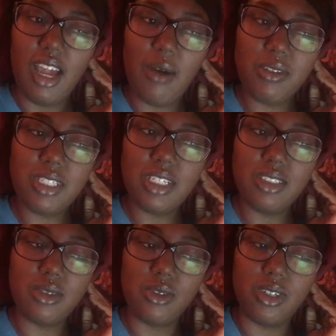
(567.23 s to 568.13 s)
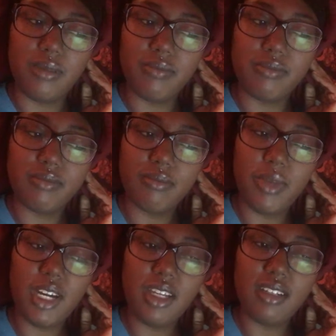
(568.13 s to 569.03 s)
I wasn't into it.
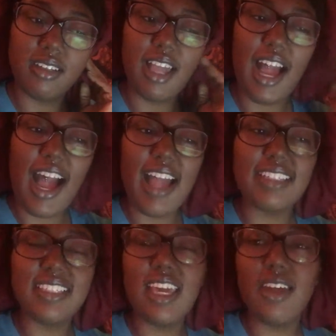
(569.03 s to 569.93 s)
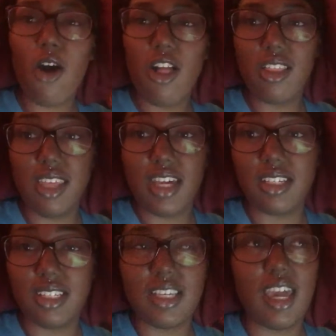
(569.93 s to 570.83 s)
But I said all of
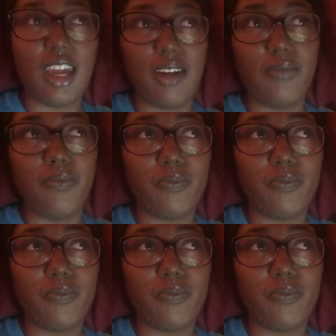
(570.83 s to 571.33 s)
that to say,